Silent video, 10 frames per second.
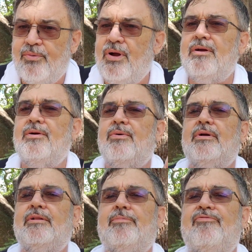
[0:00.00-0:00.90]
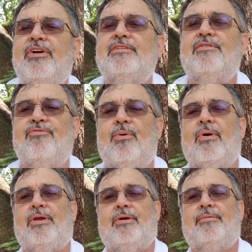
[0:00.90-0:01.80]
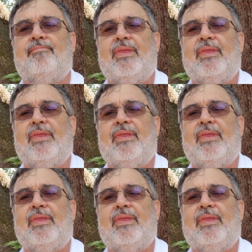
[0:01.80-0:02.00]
We're going to fix it for you.